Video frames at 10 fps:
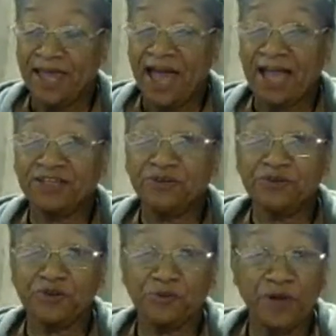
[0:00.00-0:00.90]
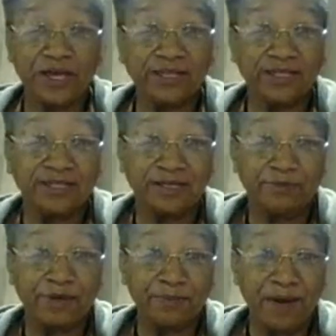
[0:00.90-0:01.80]
I used to weld a
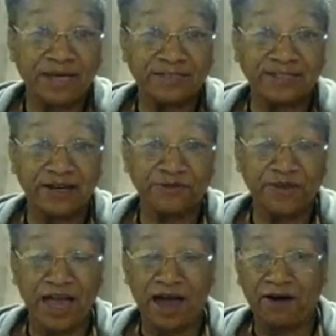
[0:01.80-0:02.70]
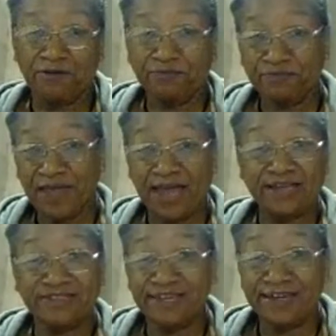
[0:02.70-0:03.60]
little bit myself, y'all. I
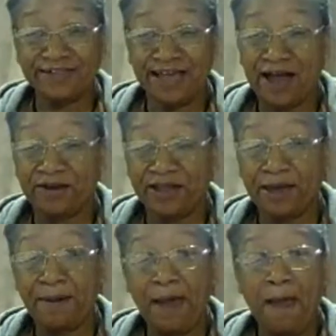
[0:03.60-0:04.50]
ain't tell y'all that.